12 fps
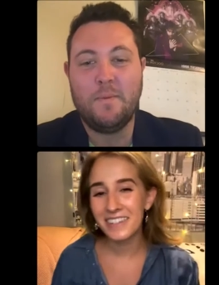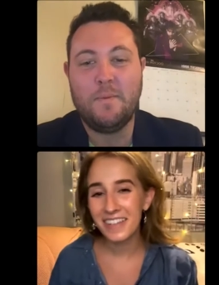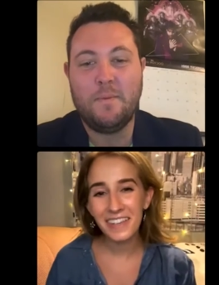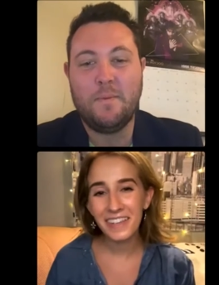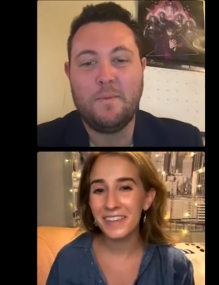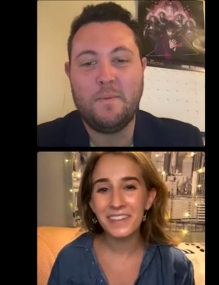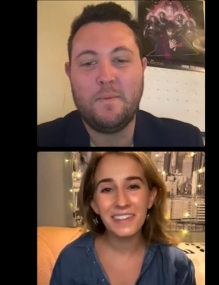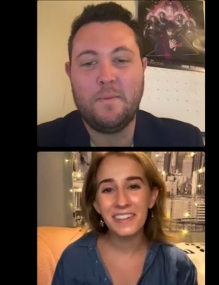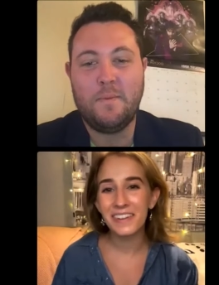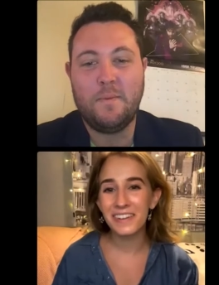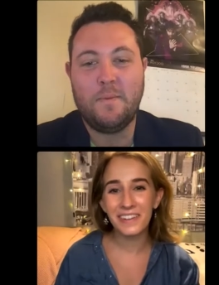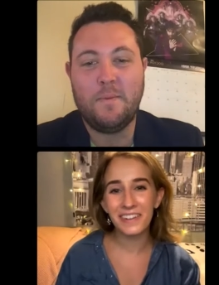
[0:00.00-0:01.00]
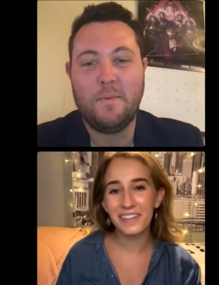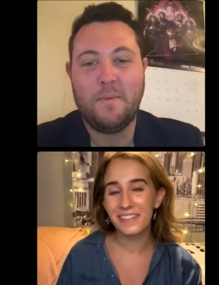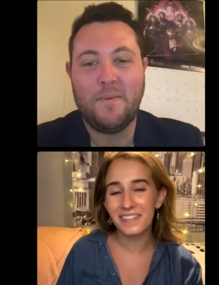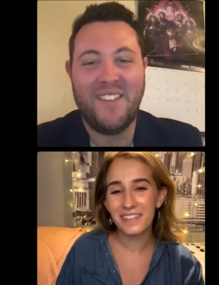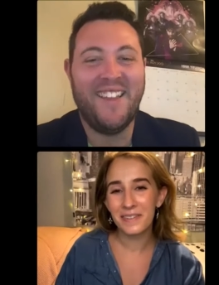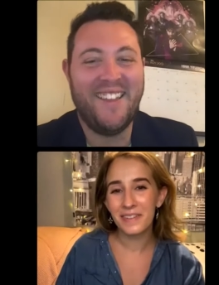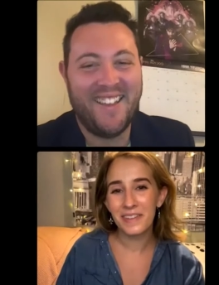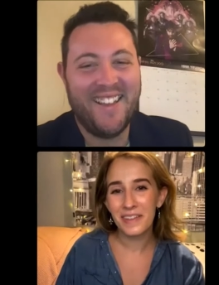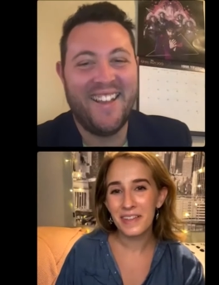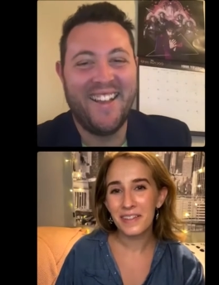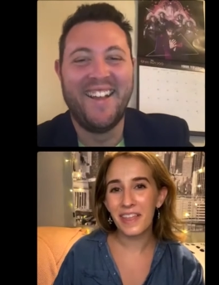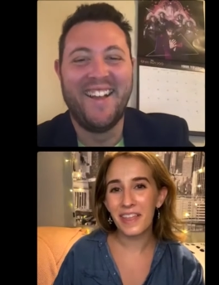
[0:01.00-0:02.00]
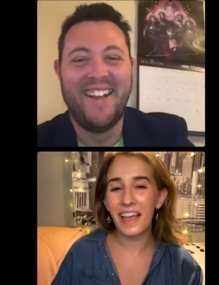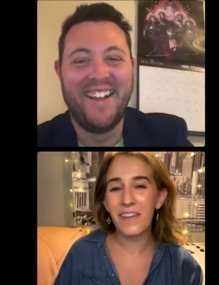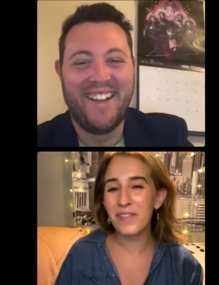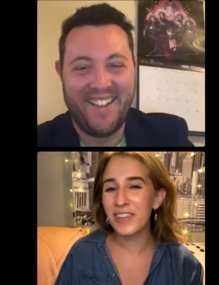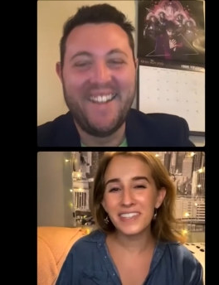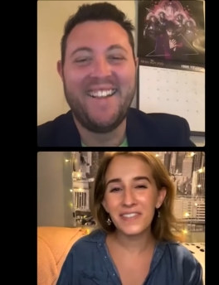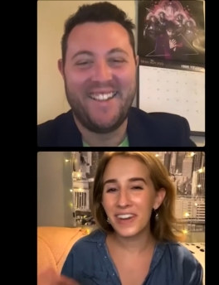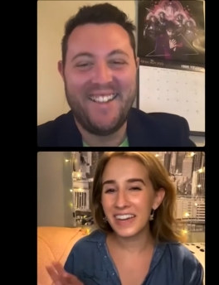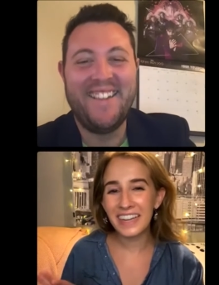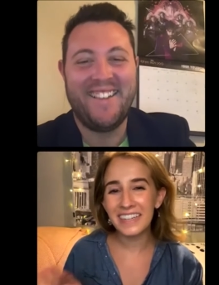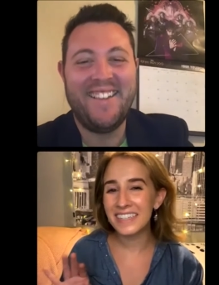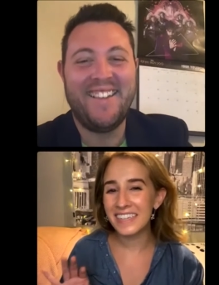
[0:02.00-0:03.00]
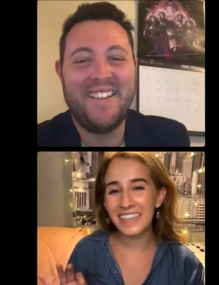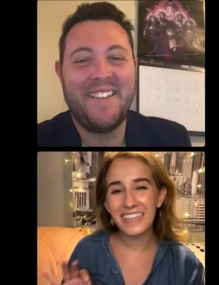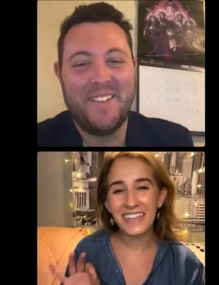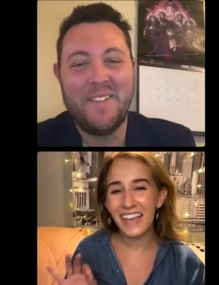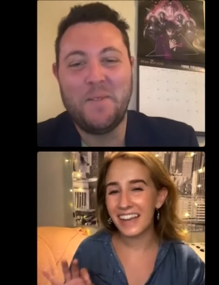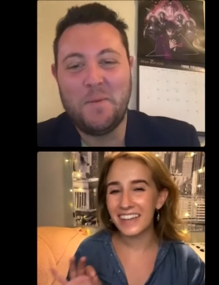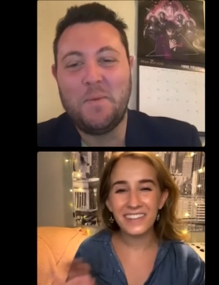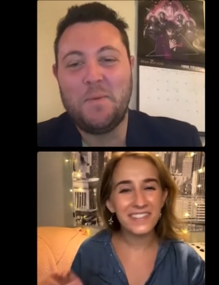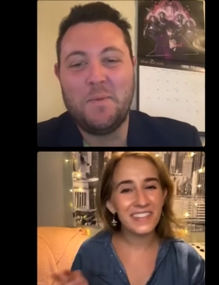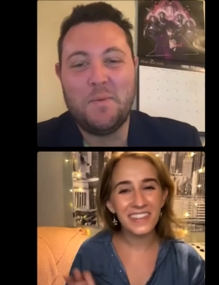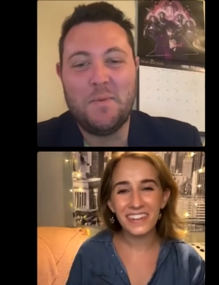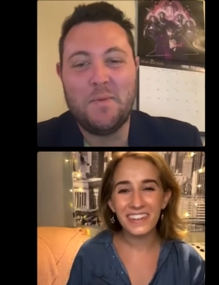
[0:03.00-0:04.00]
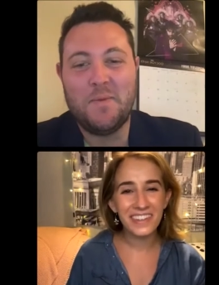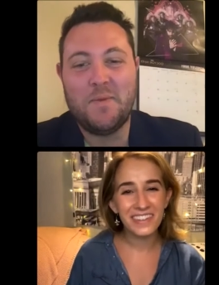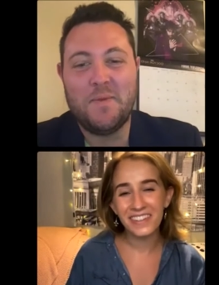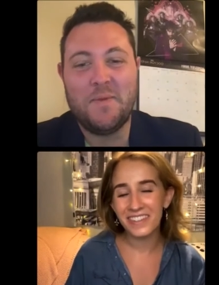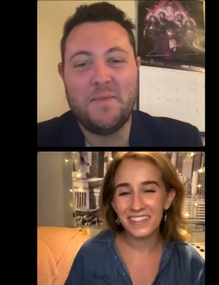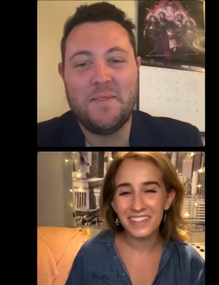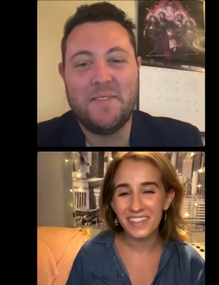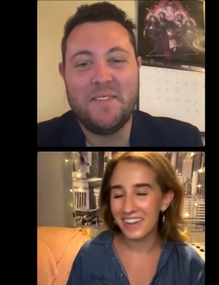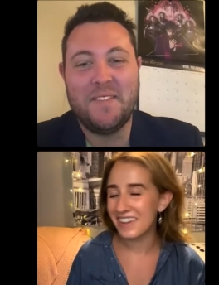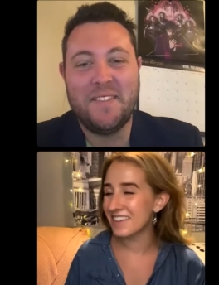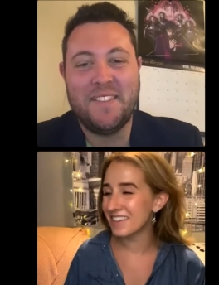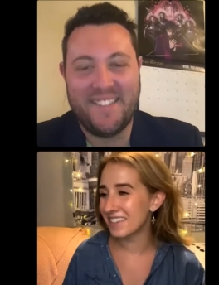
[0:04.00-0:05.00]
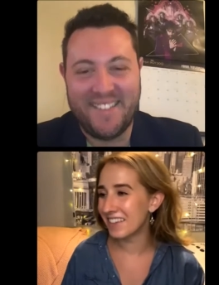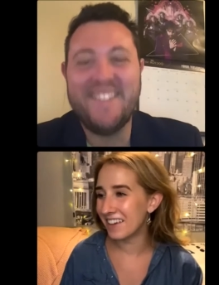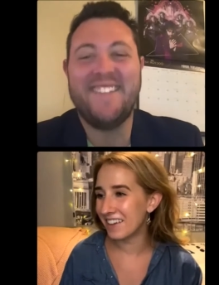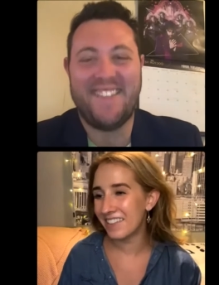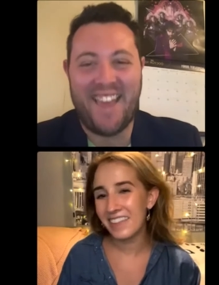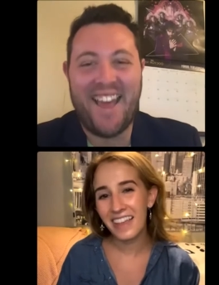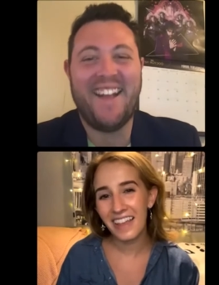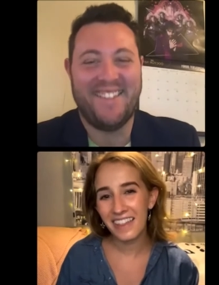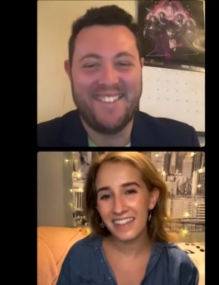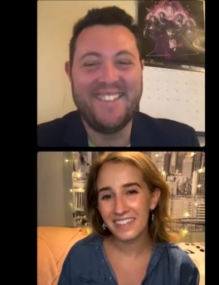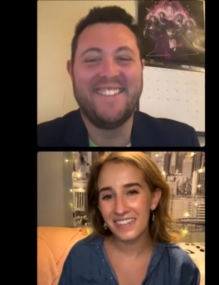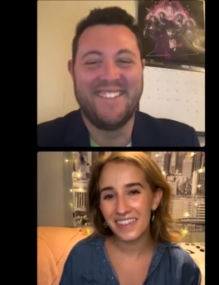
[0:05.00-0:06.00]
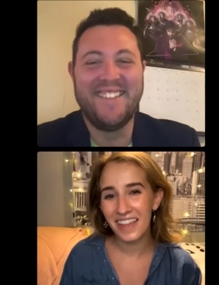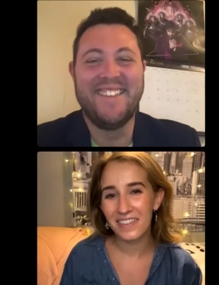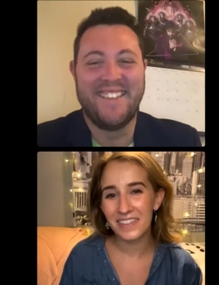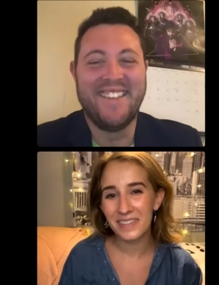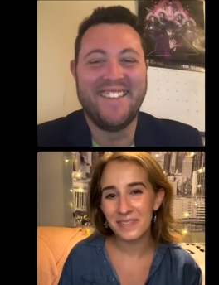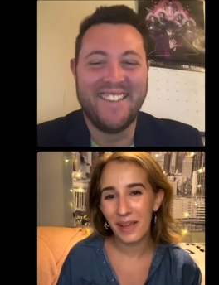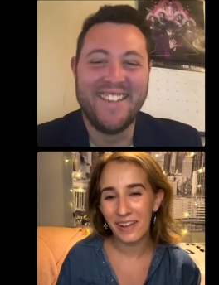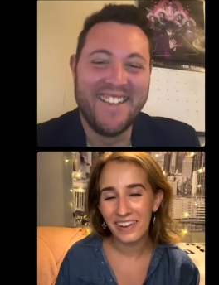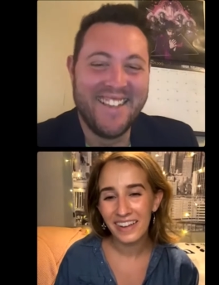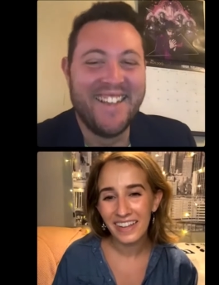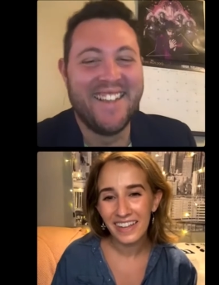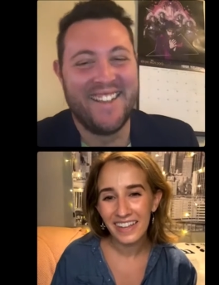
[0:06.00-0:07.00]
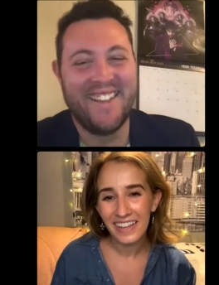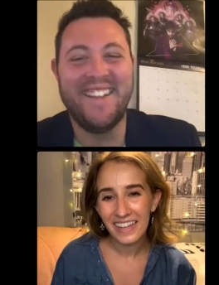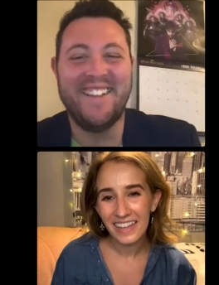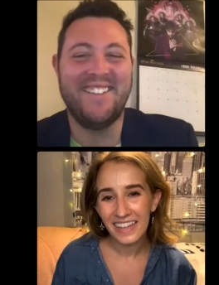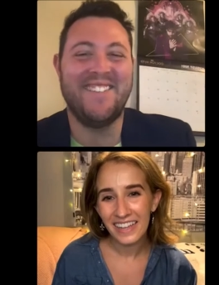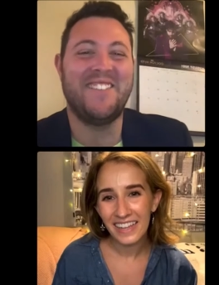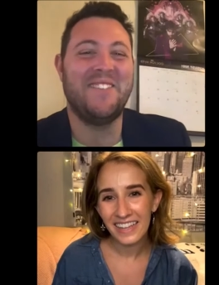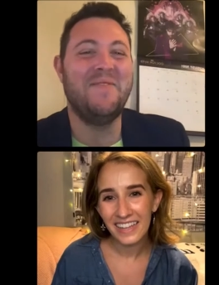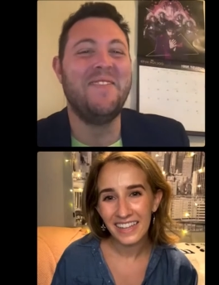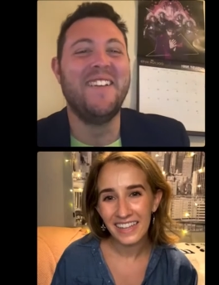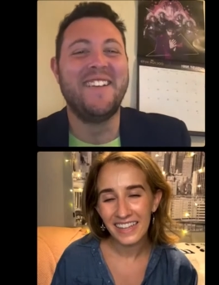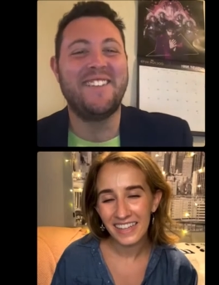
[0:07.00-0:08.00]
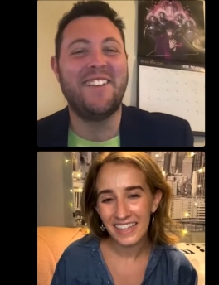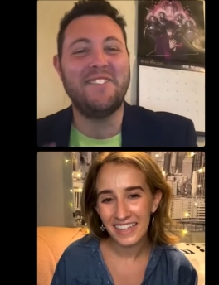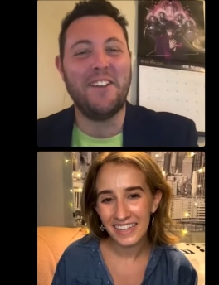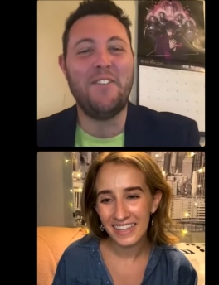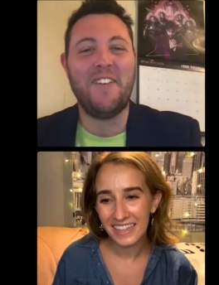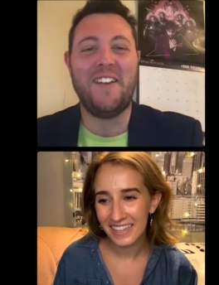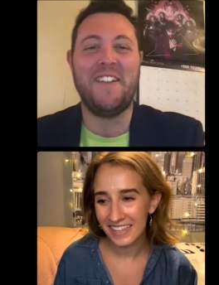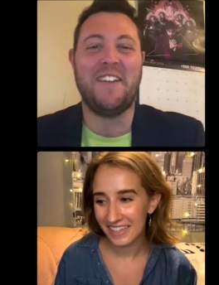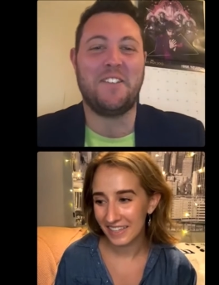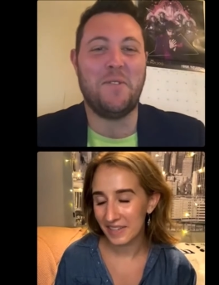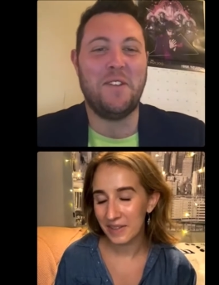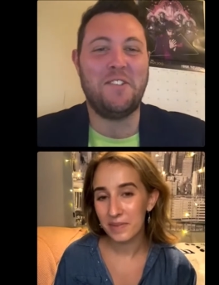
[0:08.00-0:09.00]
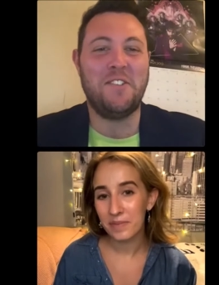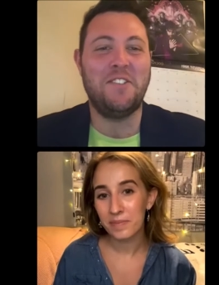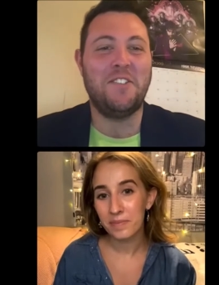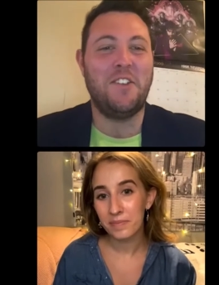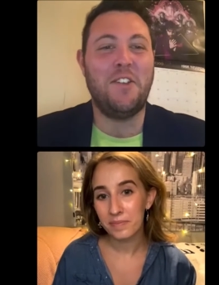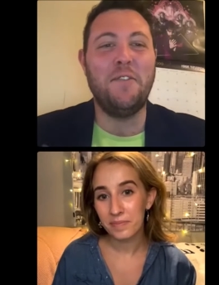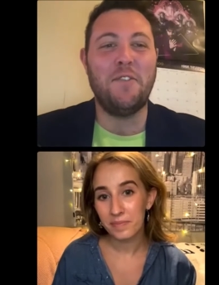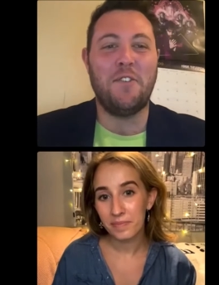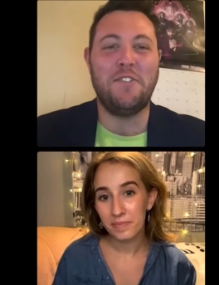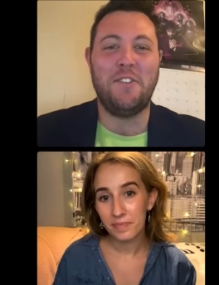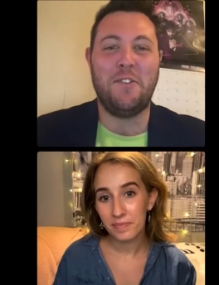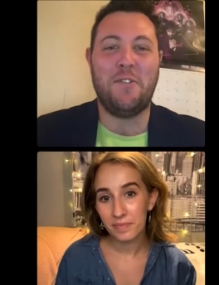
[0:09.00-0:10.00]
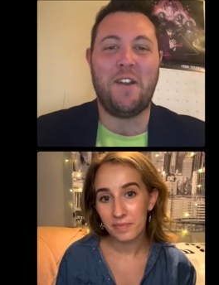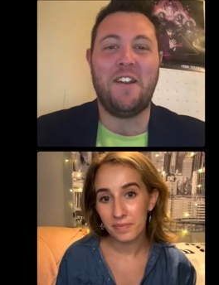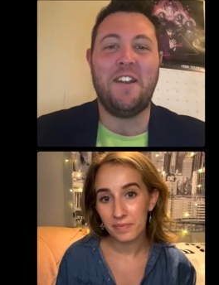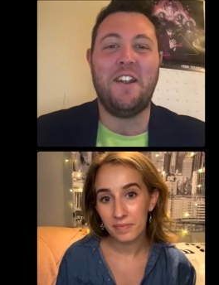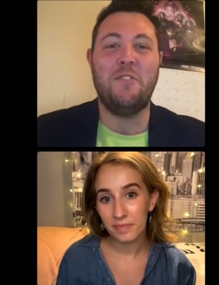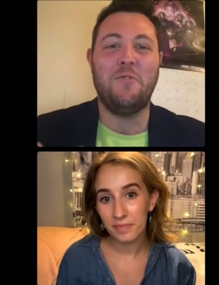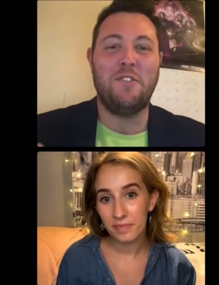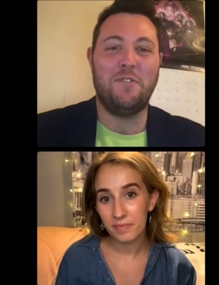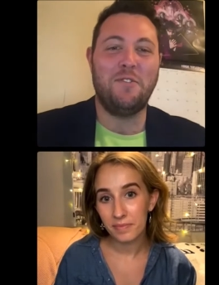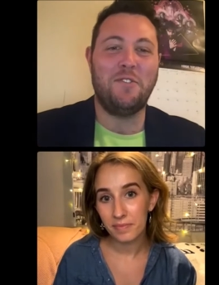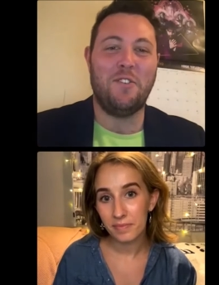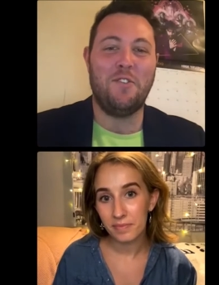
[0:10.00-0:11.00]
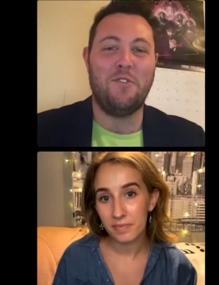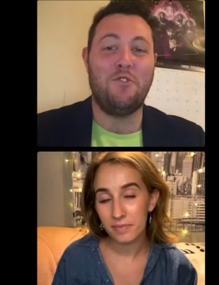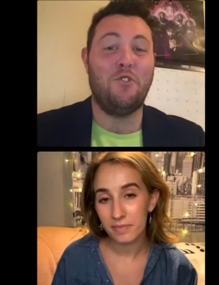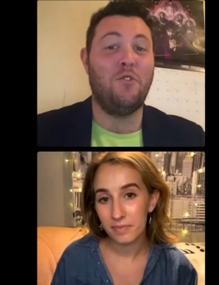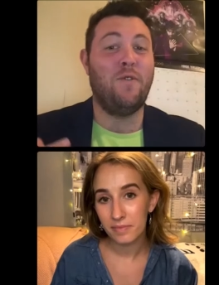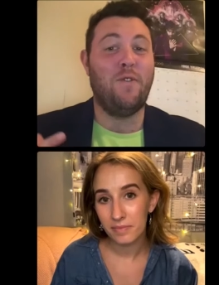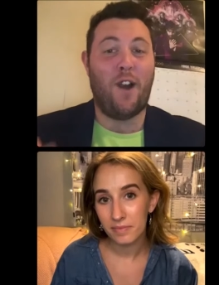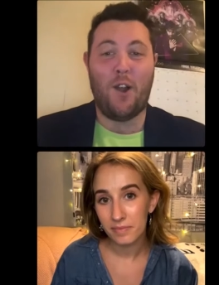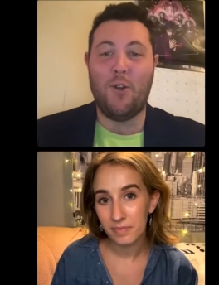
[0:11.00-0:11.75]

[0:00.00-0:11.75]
Speaker 1: just like a cute little, like, I feel like it's a very indie kind of, you know, cute little song. So yeah, that's
Speaker 2: what that one's about. So I'm sorry for your next question. So you've also created an original song called Far